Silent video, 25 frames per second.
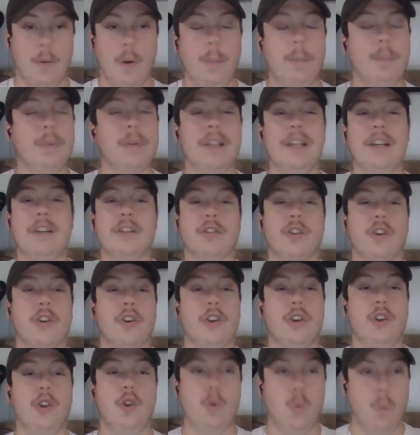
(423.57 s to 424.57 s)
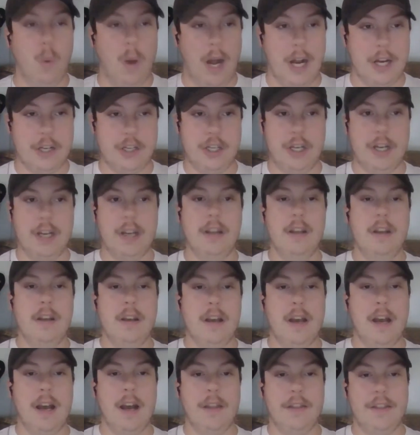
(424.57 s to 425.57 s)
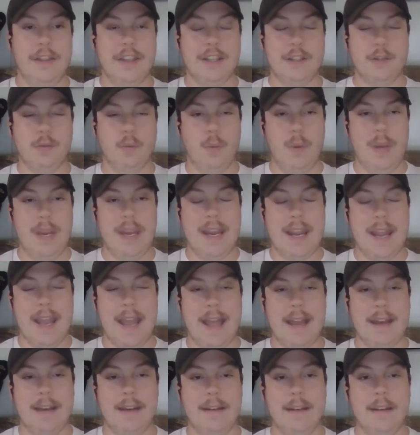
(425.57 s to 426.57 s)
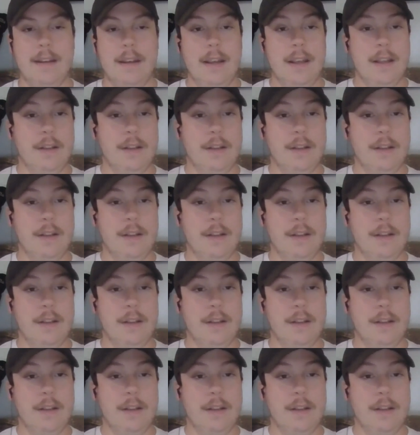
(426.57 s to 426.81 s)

What players are you watching this weekend?